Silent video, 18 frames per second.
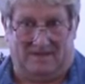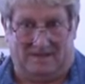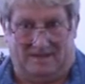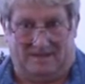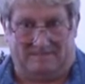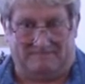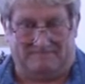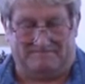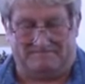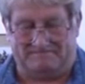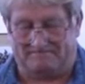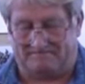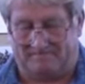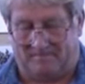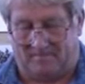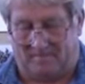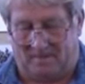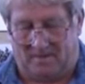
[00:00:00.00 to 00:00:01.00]
Um,
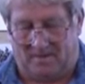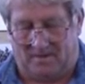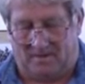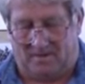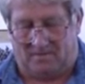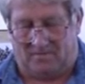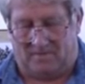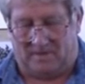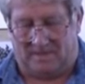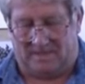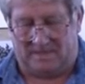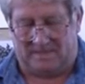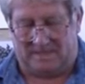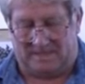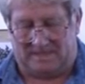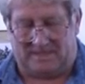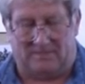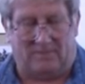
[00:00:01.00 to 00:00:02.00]
whereas,
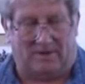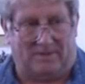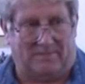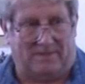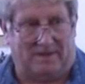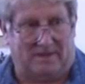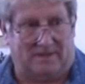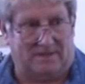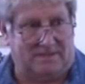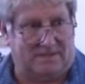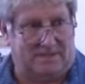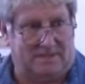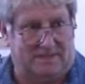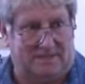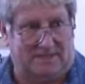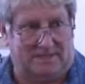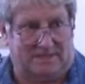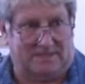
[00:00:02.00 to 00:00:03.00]
like say, white metal, it
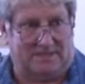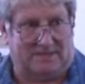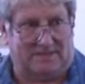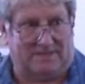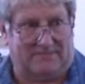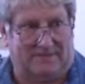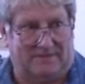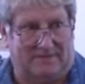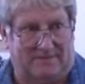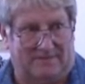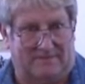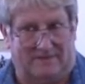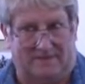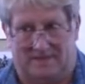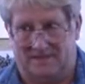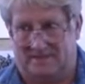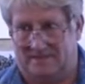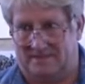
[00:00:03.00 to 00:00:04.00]
does have that
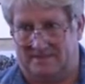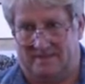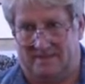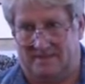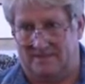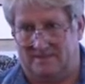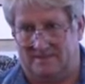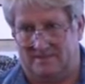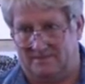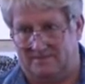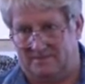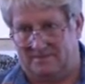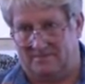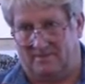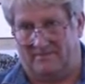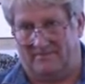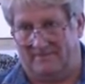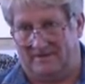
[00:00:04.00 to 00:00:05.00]
nice thing as
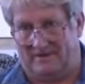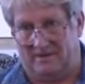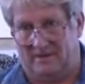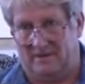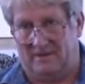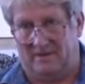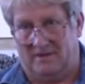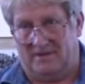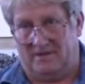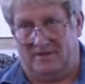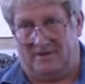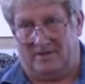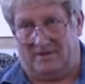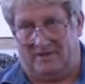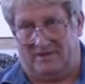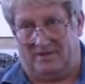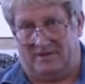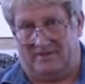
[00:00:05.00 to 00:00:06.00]
Rob found.
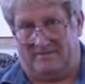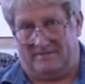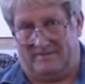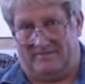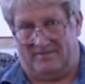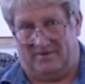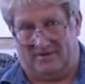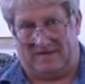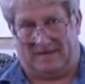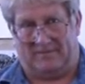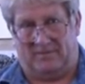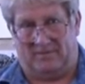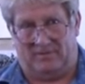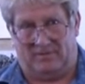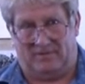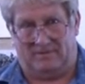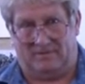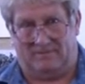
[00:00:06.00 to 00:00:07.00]
If you're not happy
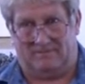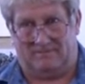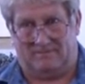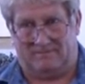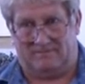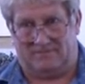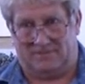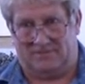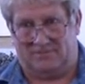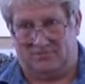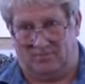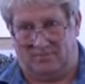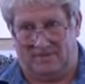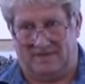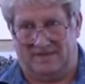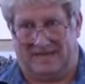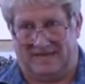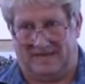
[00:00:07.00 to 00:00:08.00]
with it, just drop
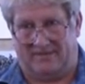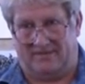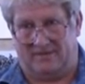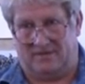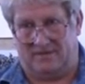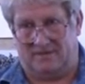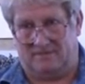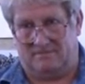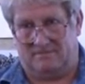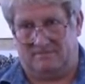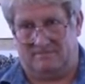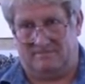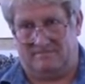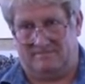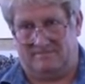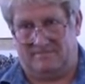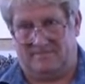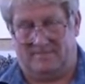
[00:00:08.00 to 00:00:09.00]
it in lacquer thinners,
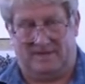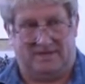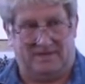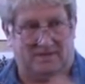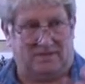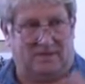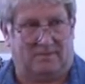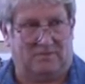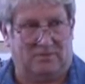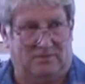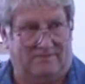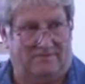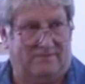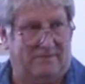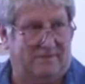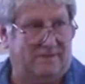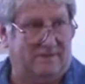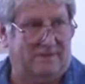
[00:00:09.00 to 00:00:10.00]
paint just comes off,
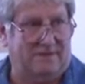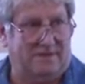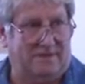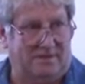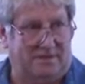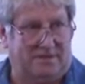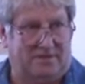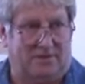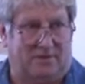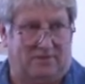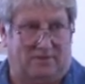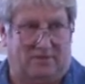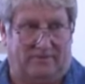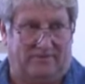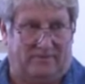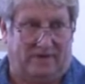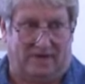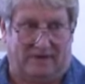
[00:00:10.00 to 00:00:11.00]
and you can start all
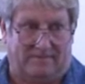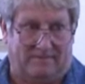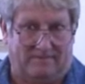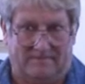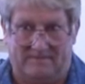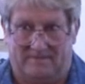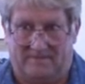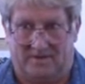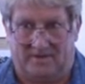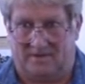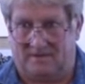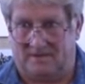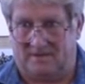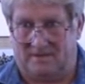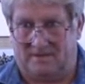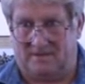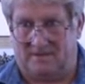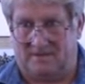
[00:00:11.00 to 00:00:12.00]
over again. You
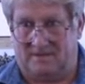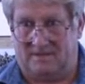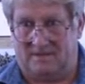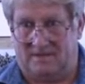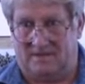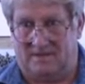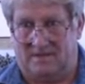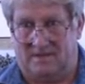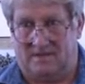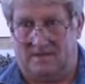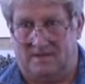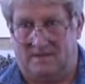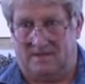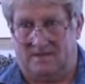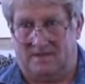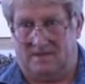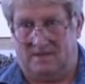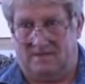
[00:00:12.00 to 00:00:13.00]

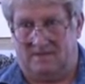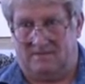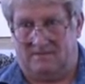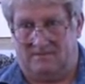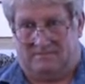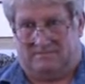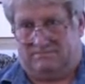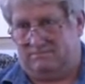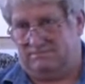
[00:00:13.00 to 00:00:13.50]
know.